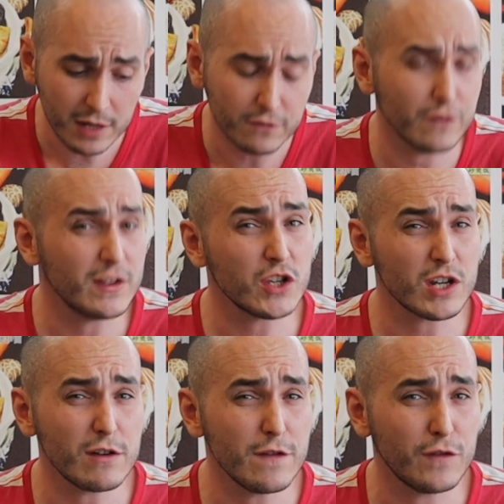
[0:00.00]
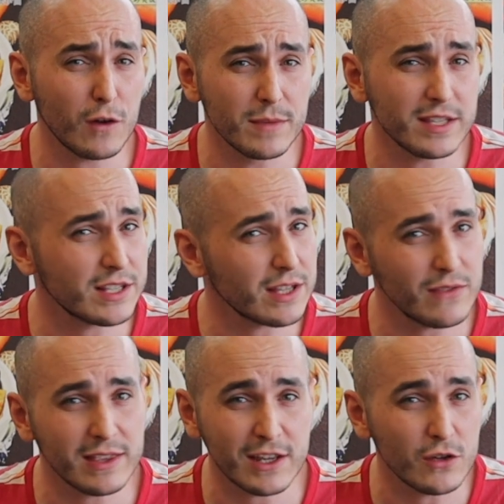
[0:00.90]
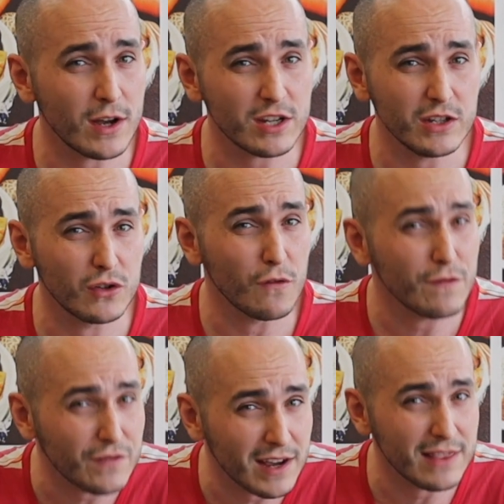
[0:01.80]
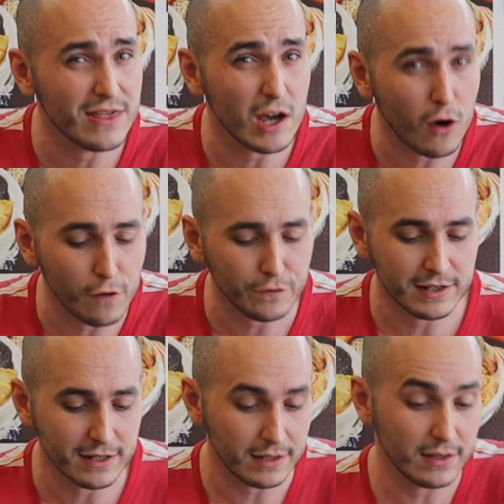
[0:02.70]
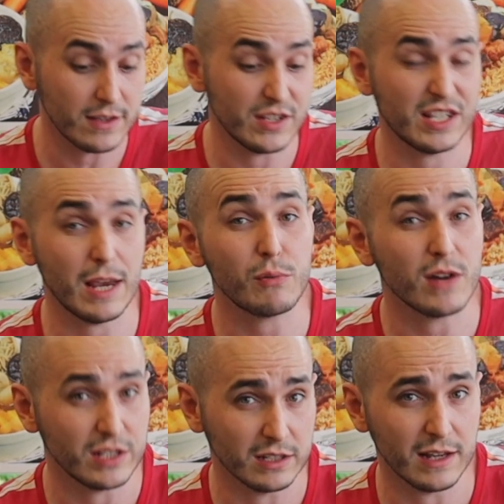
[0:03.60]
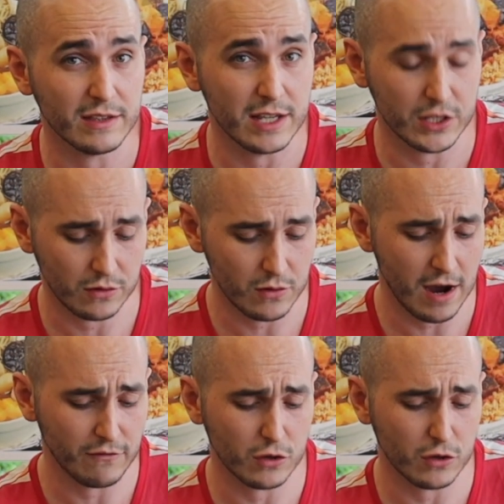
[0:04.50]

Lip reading: For vegetarian form, this is something that you actually don't find that often separated like this. So you have the